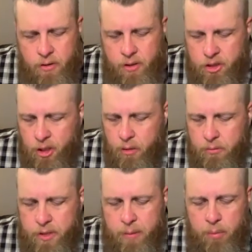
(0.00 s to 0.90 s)
to show
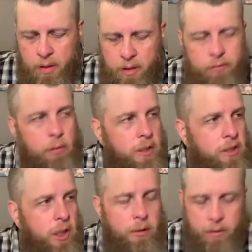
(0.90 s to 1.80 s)
deep love for each
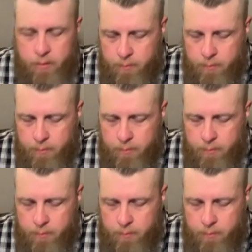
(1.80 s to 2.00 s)
other.